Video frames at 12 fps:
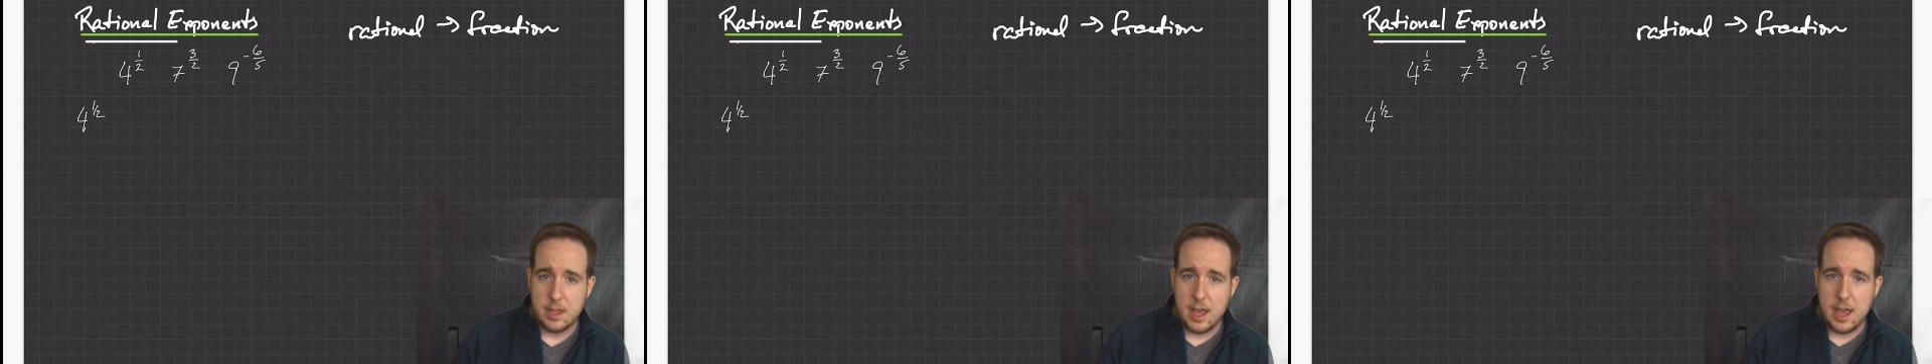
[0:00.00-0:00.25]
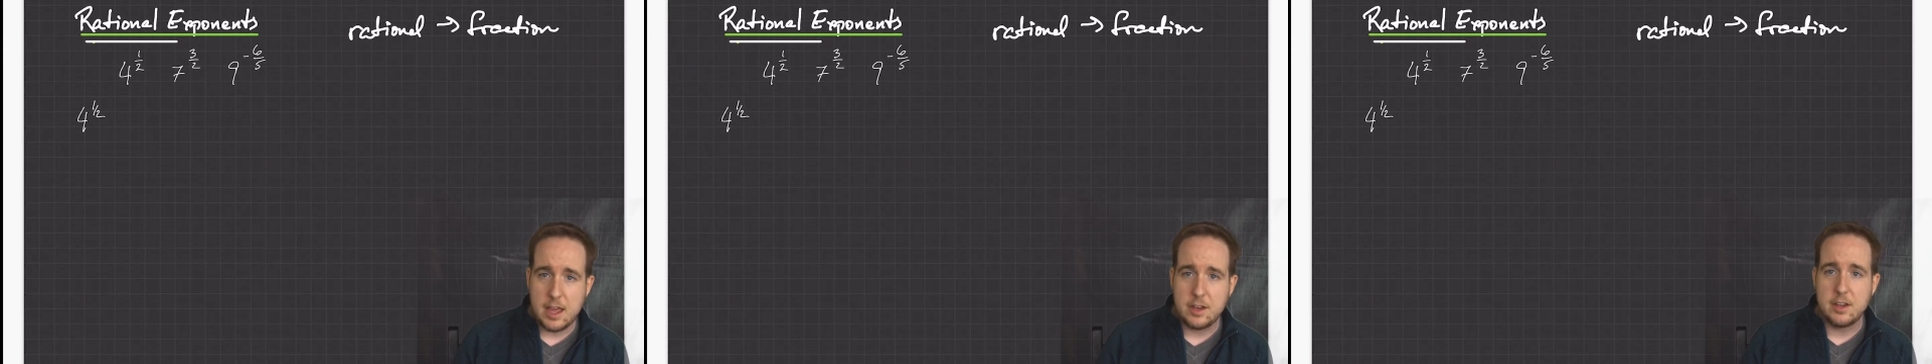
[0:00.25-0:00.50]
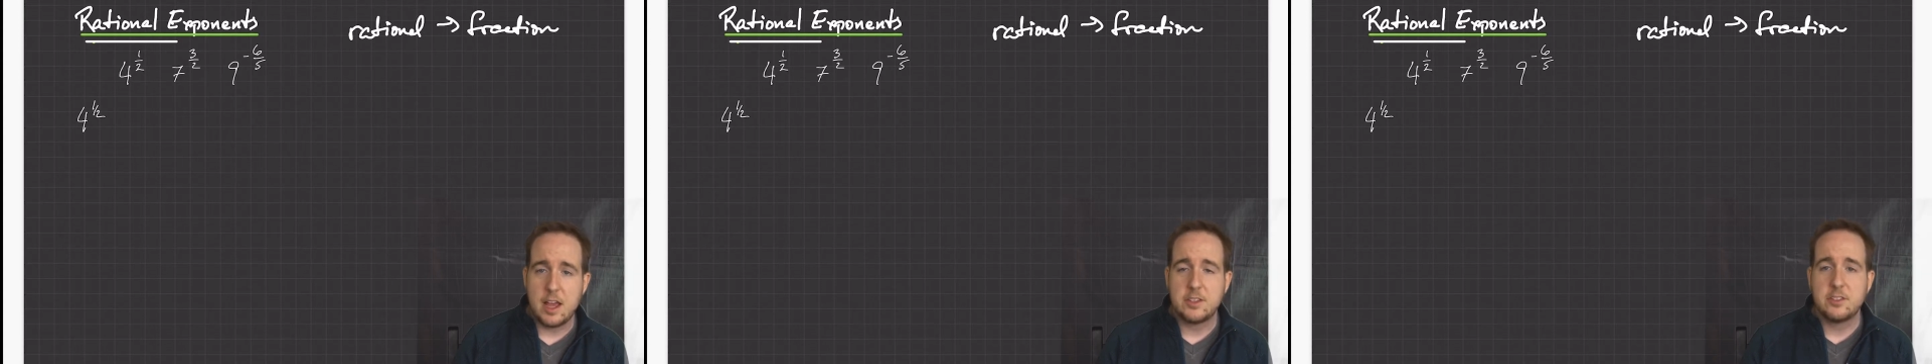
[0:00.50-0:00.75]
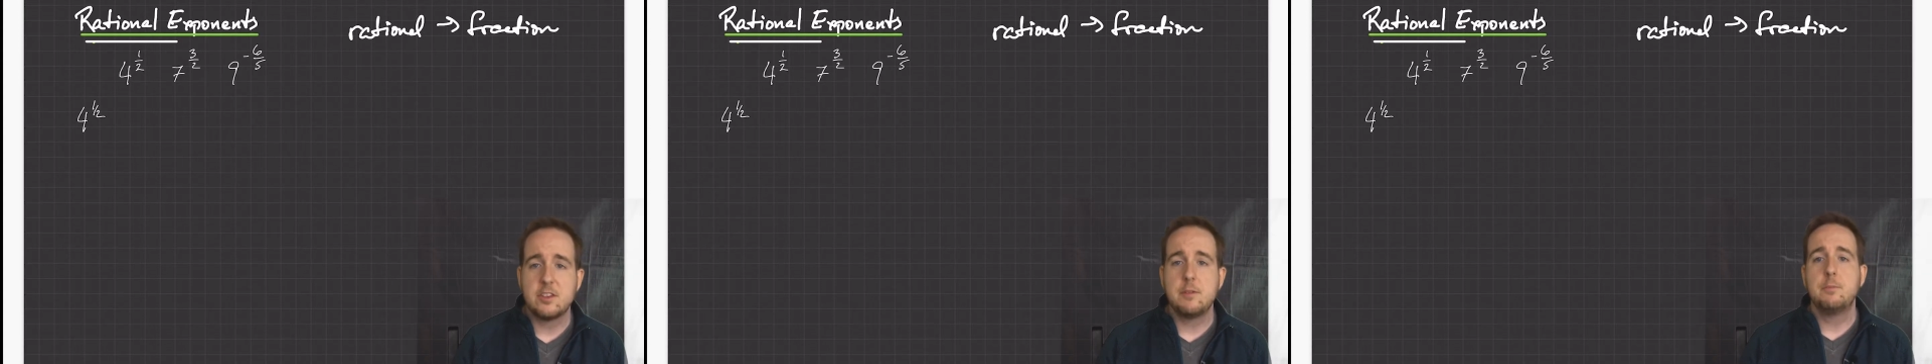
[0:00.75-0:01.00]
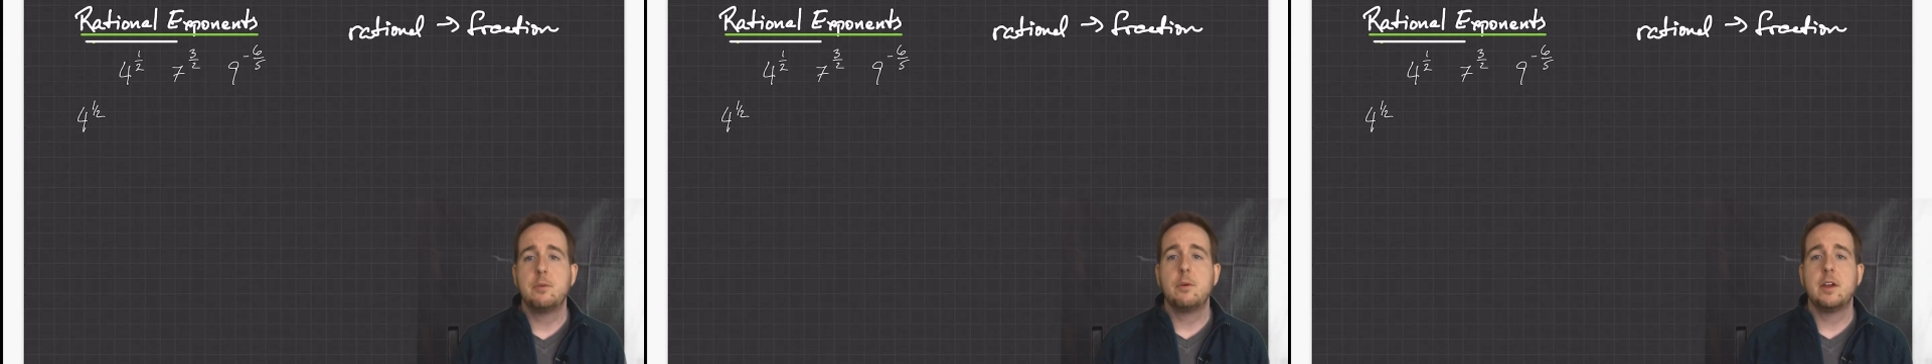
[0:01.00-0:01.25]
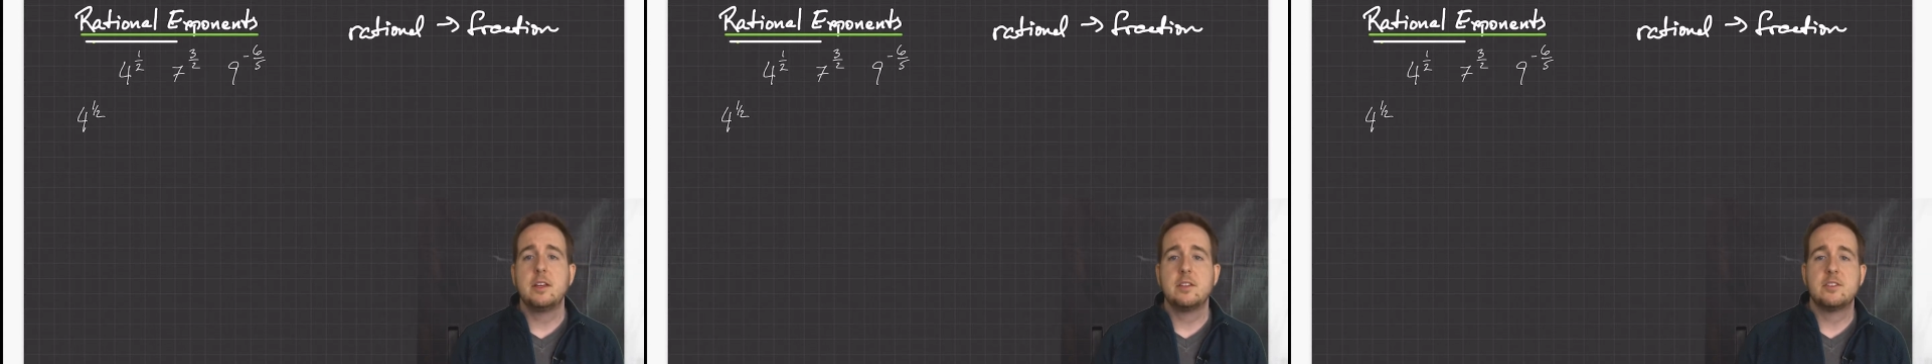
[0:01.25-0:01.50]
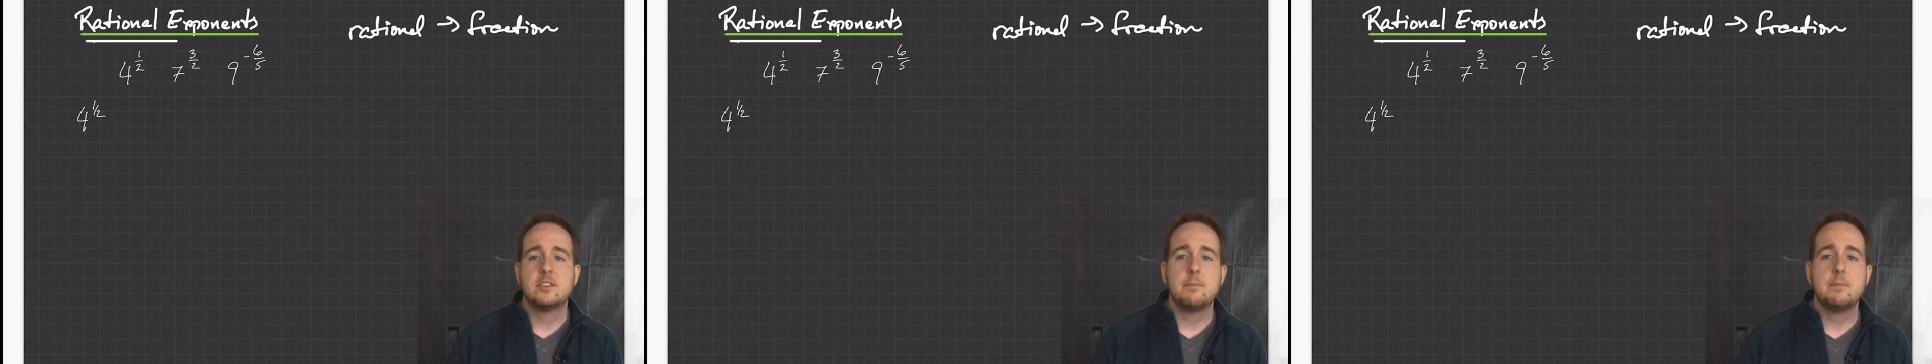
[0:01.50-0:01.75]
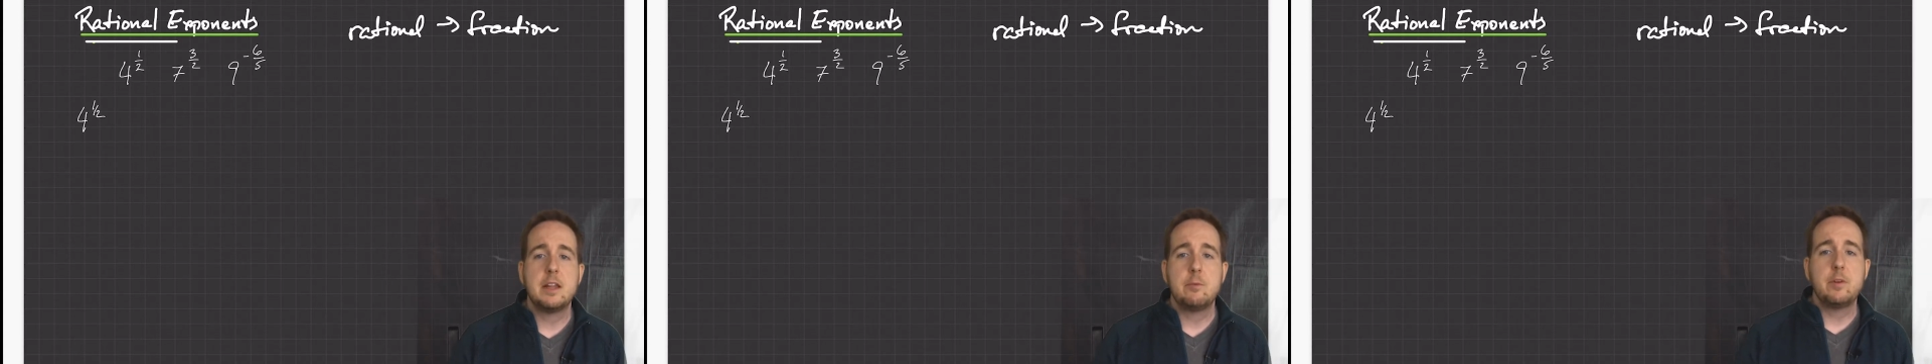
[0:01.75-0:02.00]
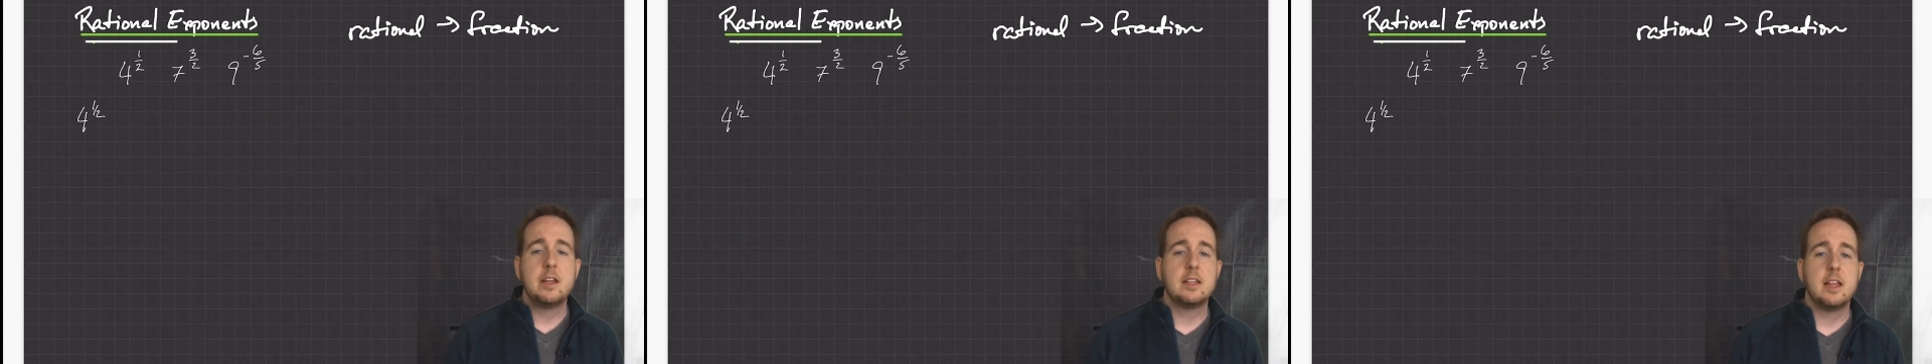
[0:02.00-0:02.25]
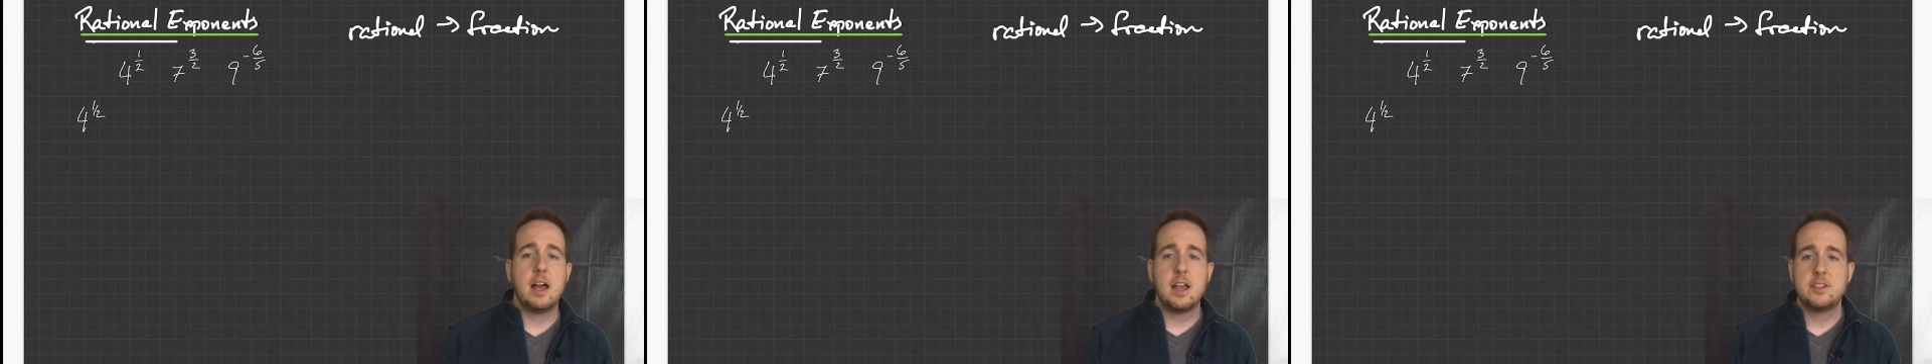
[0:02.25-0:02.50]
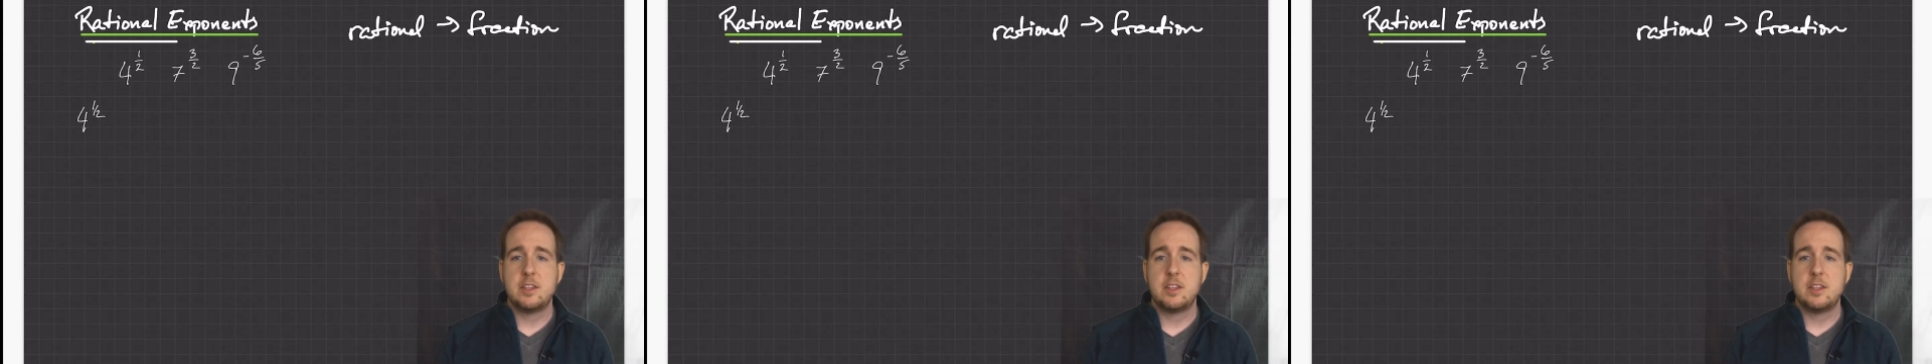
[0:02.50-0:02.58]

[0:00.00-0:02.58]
And at some point, somebody realized,